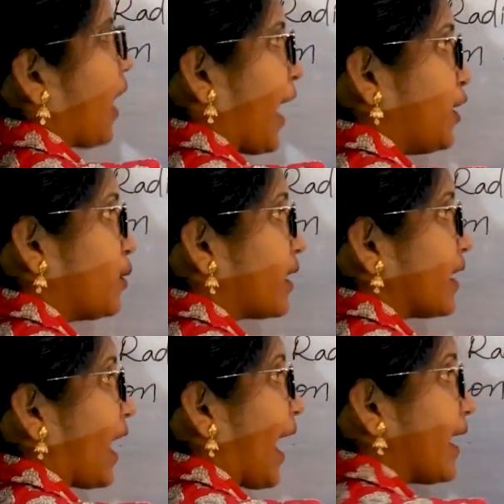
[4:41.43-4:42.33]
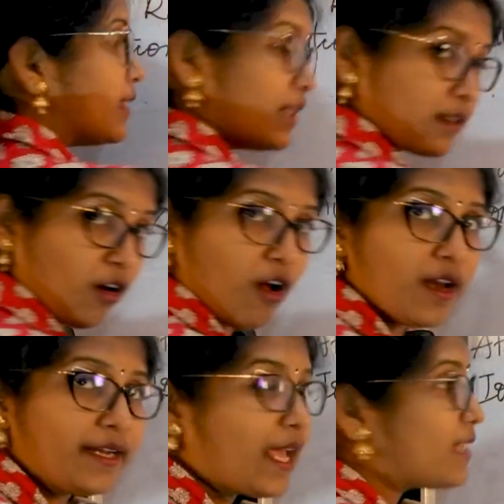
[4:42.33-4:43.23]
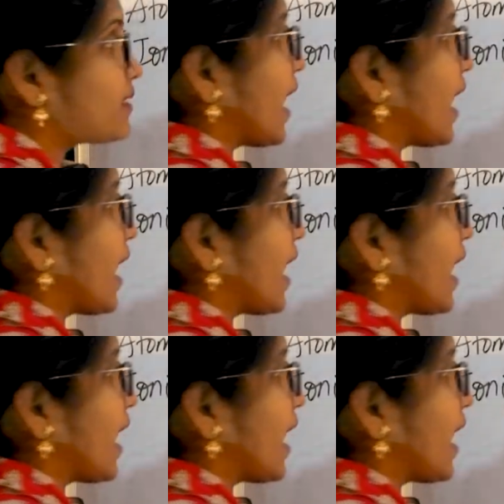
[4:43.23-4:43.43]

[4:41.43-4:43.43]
and you can either call it as